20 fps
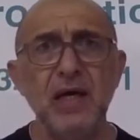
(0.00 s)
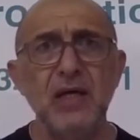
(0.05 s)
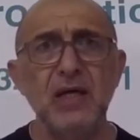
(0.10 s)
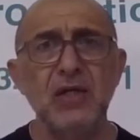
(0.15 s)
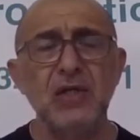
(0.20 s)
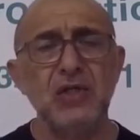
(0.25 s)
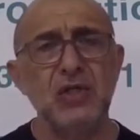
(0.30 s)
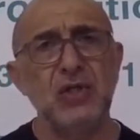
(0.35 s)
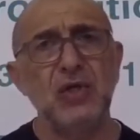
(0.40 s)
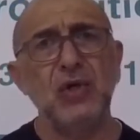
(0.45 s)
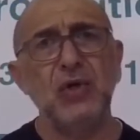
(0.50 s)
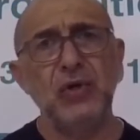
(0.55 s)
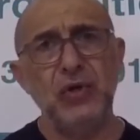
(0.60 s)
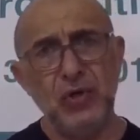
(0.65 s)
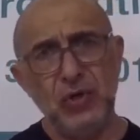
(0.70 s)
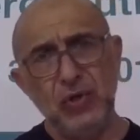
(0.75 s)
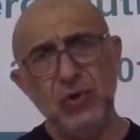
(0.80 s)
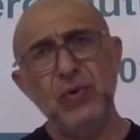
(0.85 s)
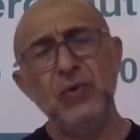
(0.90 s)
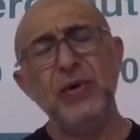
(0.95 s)
so
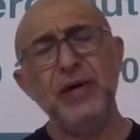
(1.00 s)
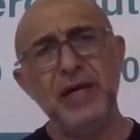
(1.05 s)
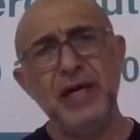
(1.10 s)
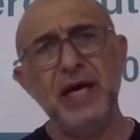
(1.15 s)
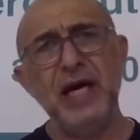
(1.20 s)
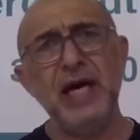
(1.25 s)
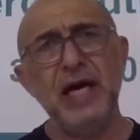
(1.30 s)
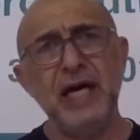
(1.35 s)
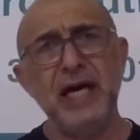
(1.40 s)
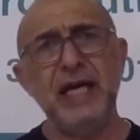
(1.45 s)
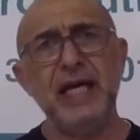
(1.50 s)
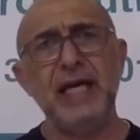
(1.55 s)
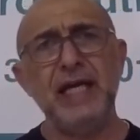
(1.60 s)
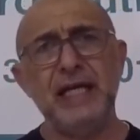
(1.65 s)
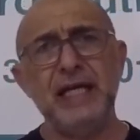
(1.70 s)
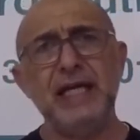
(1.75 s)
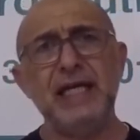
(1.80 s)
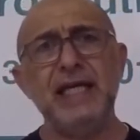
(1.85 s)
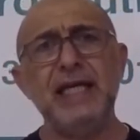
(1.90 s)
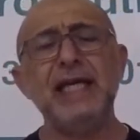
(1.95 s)
you and I
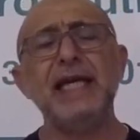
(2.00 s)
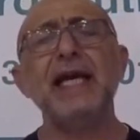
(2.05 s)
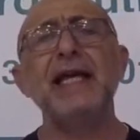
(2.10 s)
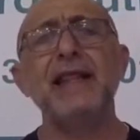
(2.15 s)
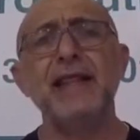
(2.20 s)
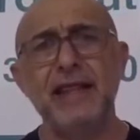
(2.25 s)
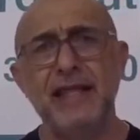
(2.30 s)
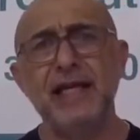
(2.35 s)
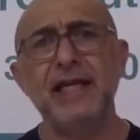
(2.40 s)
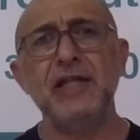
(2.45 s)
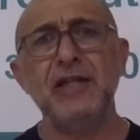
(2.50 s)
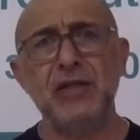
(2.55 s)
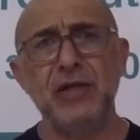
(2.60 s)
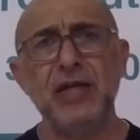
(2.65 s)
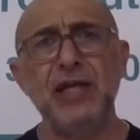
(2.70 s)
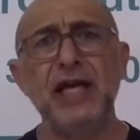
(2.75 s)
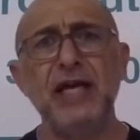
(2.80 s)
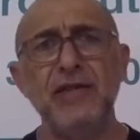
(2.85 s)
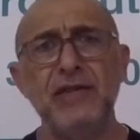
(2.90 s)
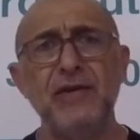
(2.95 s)
can think
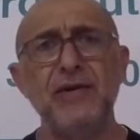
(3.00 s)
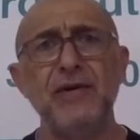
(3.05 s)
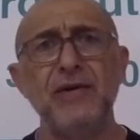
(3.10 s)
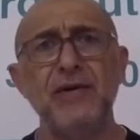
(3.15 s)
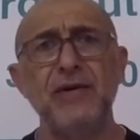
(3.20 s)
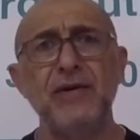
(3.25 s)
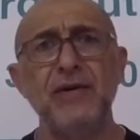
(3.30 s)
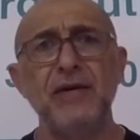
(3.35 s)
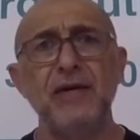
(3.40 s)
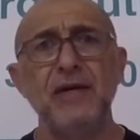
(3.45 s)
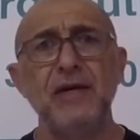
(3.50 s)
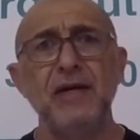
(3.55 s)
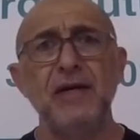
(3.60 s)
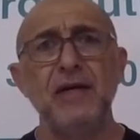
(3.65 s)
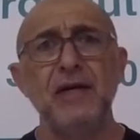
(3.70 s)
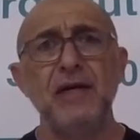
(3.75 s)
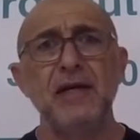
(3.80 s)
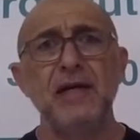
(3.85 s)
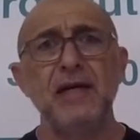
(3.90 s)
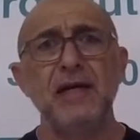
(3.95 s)
together
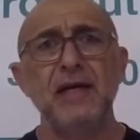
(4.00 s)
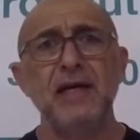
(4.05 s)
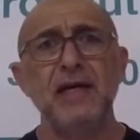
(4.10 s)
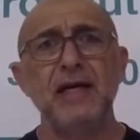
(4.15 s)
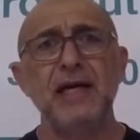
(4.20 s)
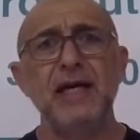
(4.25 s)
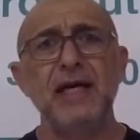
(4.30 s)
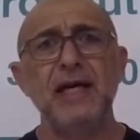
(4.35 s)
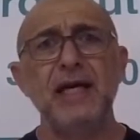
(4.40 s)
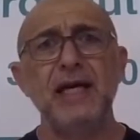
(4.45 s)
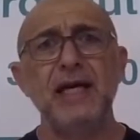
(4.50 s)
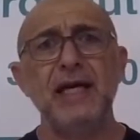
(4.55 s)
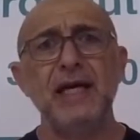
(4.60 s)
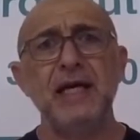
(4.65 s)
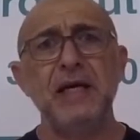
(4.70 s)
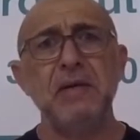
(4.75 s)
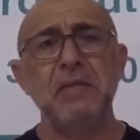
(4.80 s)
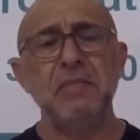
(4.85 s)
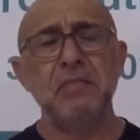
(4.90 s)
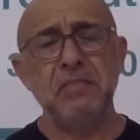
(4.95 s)

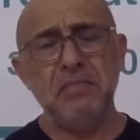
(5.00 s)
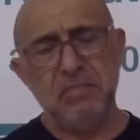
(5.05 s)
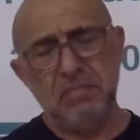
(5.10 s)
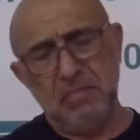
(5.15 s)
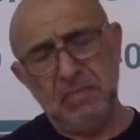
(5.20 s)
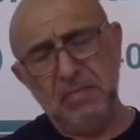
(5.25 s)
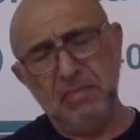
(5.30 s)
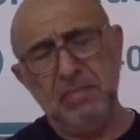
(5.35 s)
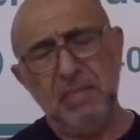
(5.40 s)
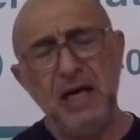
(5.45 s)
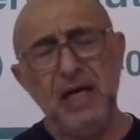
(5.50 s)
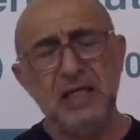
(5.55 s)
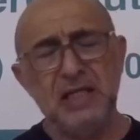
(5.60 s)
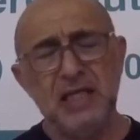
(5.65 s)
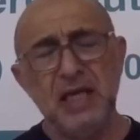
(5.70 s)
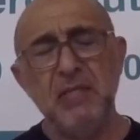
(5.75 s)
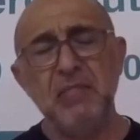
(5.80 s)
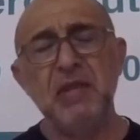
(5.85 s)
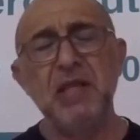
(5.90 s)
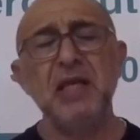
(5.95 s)
about
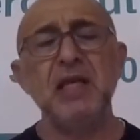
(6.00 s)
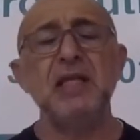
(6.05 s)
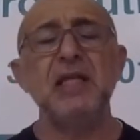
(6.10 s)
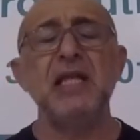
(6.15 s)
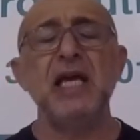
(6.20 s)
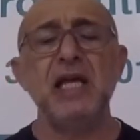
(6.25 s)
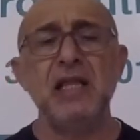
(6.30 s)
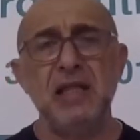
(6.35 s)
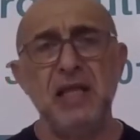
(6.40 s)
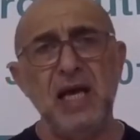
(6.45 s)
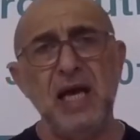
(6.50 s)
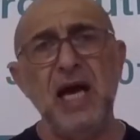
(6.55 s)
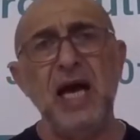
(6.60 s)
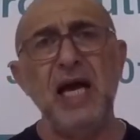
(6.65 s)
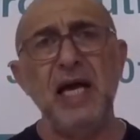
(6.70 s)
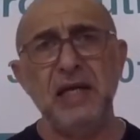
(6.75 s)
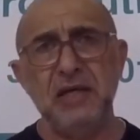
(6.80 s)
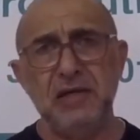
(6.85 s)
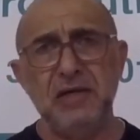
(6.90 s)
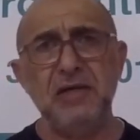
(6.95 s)
something that
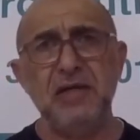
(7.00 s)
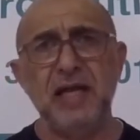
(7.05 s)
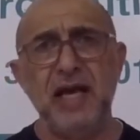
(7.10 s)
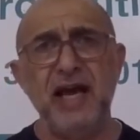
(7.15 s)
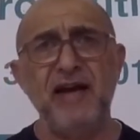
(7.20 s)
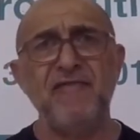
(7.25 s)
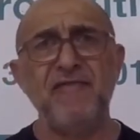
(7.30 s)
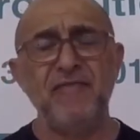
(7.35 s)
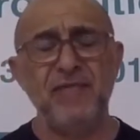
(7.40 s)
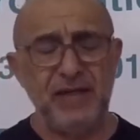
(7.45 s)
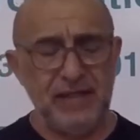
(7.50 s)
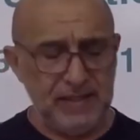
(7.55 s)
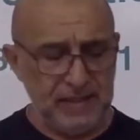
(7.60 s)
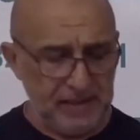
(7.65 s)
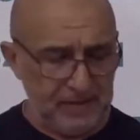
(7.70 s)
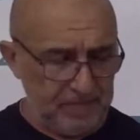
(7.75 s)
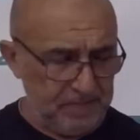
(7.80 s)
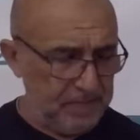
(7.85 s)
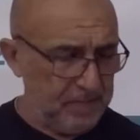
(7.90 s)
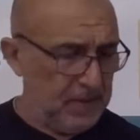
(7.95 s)
I could have missed.
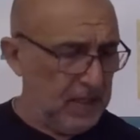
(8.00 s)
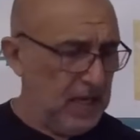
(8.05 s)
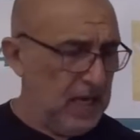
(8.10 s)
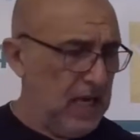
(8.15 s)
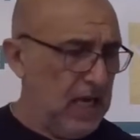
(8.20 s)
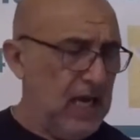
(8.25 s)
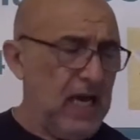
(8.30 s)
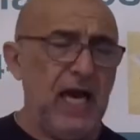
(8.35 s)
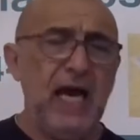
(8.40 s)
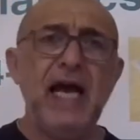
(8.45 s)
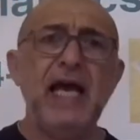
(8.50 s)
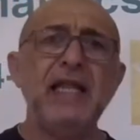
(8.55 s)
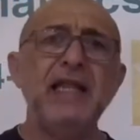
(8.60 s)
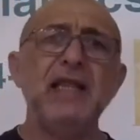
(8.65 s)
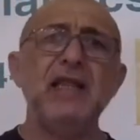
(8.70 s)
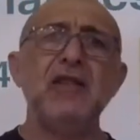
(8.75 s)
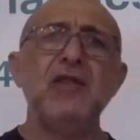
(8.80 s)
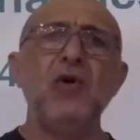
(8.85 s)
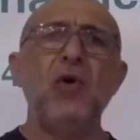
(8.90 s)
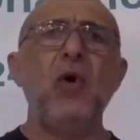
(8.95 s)
And
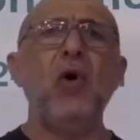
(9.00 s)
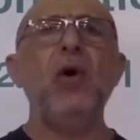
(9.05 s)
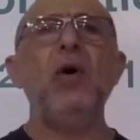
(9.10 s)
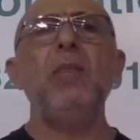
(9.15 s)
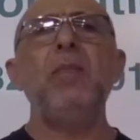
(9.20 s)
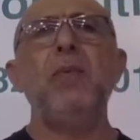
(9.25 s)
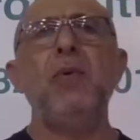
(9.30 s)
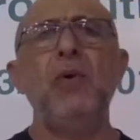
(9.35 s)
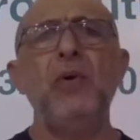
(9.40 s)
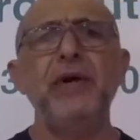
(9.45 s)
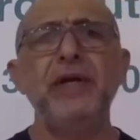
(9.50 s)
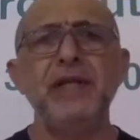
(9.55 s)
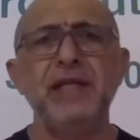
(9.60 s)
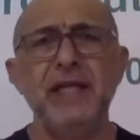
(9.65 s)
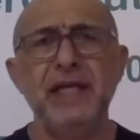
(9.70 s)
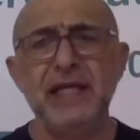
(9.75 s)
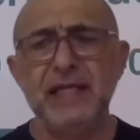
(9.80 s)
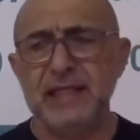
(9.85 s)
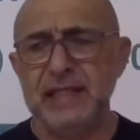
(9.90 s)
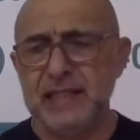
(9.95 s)
the whole point
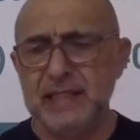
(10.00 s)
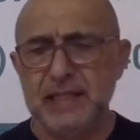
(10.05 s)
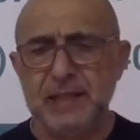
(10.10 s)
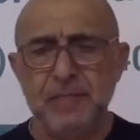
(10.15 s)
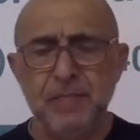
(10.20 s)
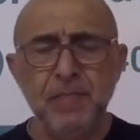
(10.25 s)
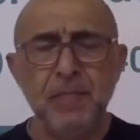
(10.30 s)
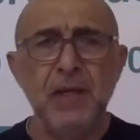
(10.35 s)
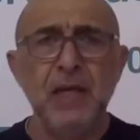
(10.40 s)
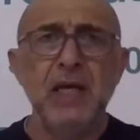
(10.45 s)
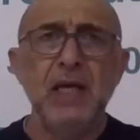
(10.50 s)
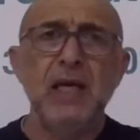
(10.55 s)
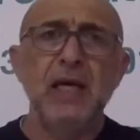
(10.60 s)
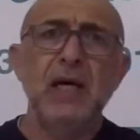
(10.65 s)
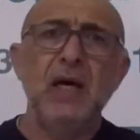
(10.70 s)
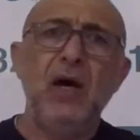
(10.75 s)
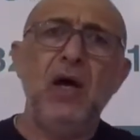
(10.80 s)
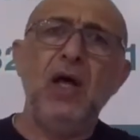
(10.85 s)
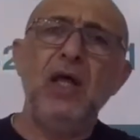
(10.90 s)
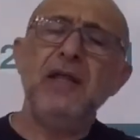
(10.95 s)
is
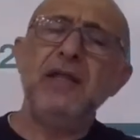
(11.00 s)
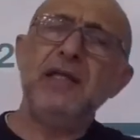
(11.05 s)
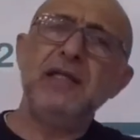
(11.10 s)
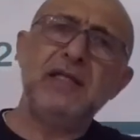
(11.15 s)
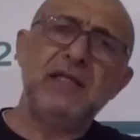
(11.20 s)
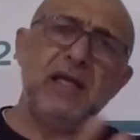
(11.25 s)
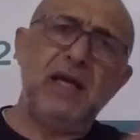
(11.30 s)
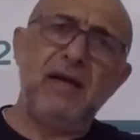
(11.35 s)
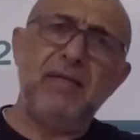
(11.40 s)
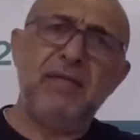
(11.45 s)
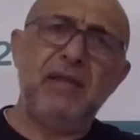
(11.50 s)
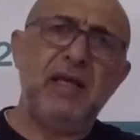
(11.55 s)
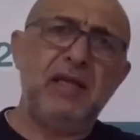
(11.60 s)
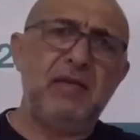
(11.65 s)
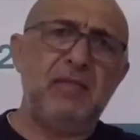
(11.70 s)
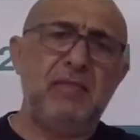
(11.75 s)
all the stuff that